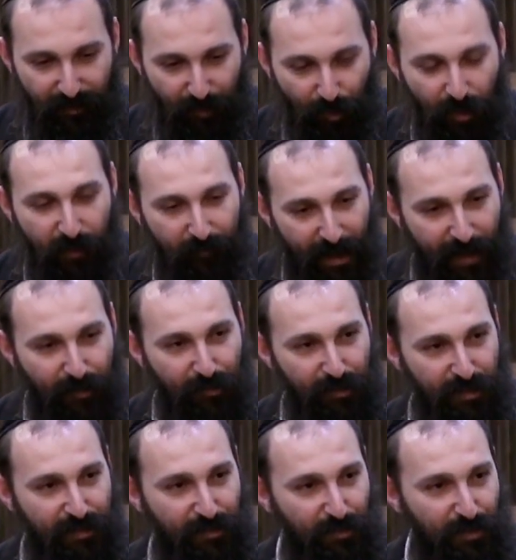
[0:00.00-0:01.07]
going back to
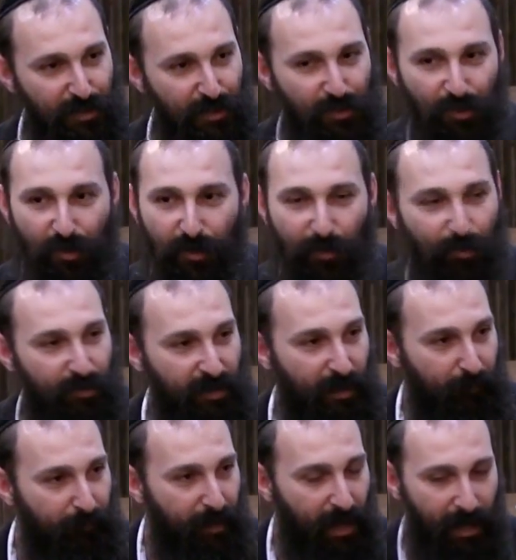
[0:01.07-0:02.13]
the, to the story with
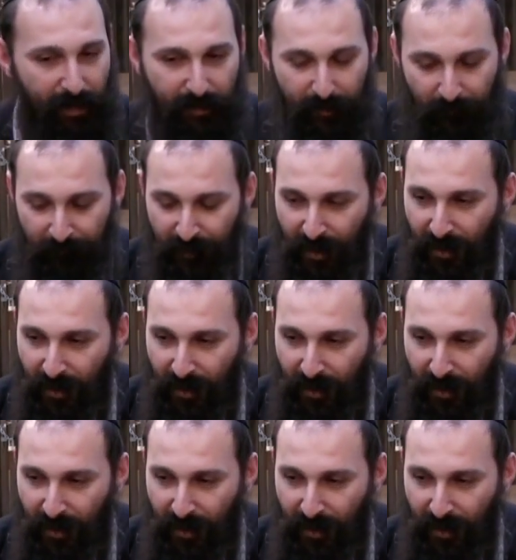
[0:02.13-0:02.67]
Ramban,